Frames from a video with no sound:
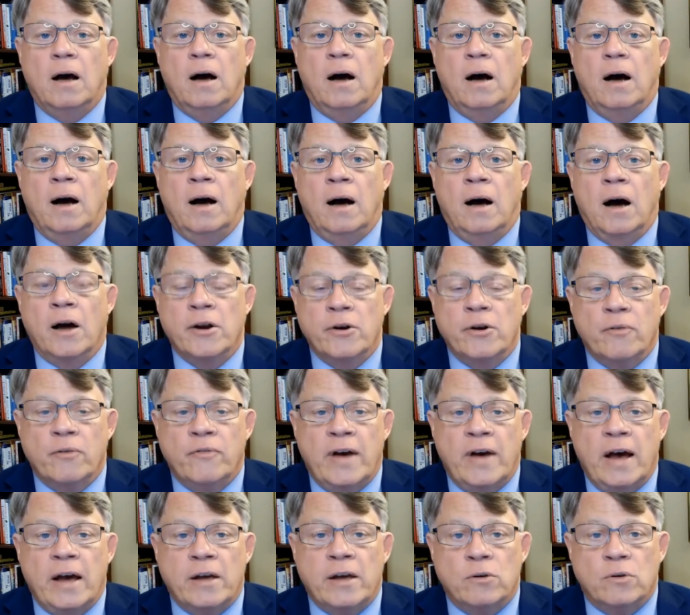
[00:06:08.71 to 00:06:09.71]

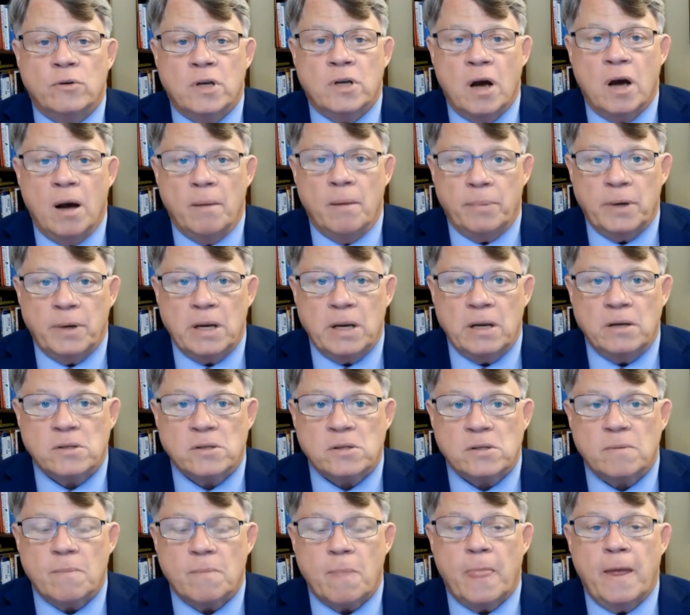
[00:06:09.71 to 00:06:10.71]
undervalued
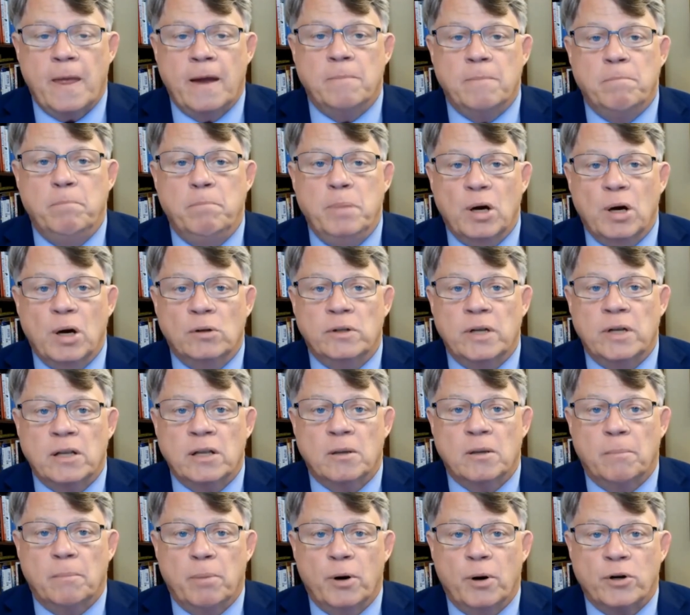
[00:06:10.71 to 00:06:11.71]
companies and building
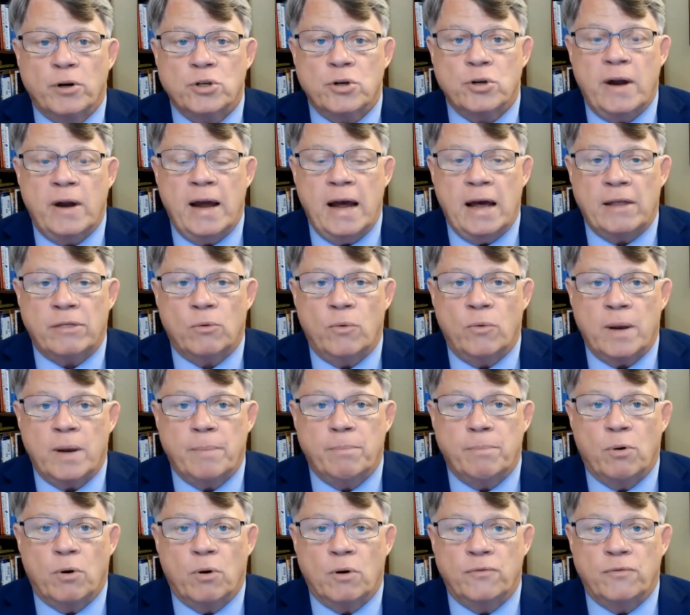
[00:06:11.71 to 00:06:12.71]
the Berkshire Hathaway
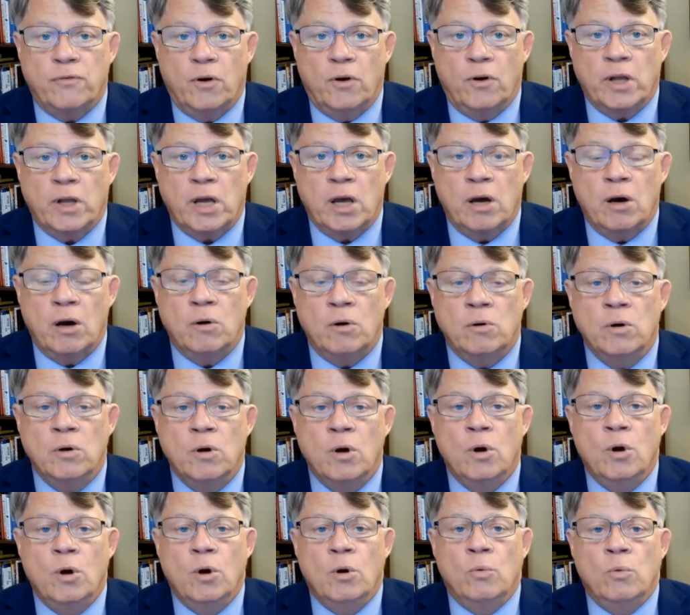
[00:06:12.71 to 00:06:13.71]
portfolio
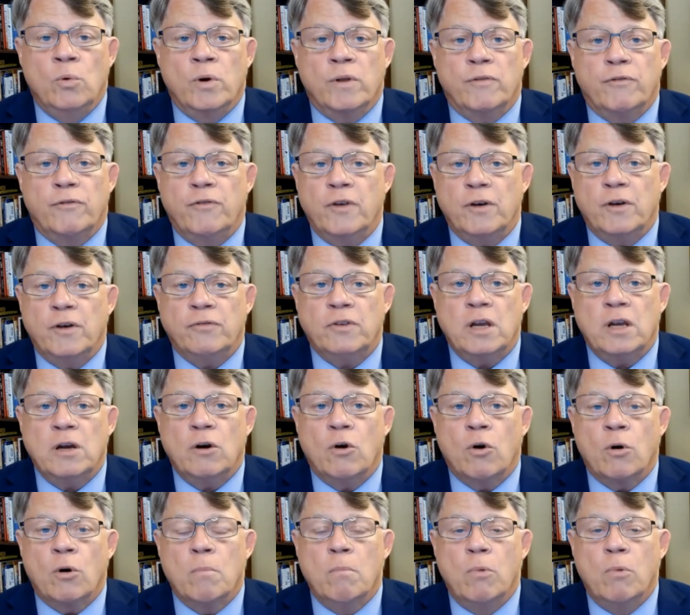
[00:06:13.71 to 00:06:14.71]
with 50
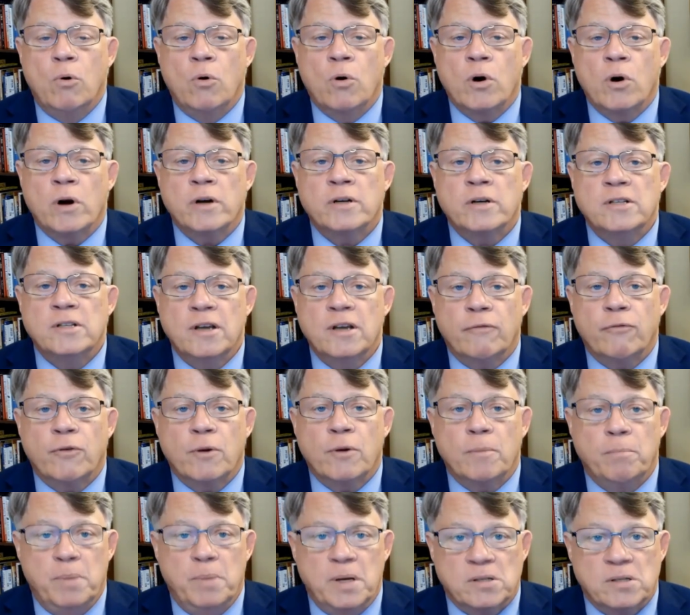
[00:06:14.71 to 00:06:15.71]
or more
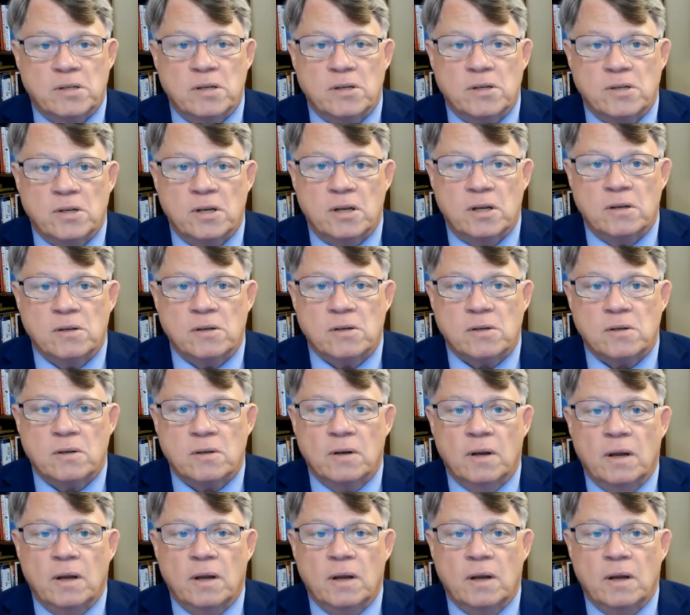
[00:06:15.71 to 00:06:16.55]
different businesses.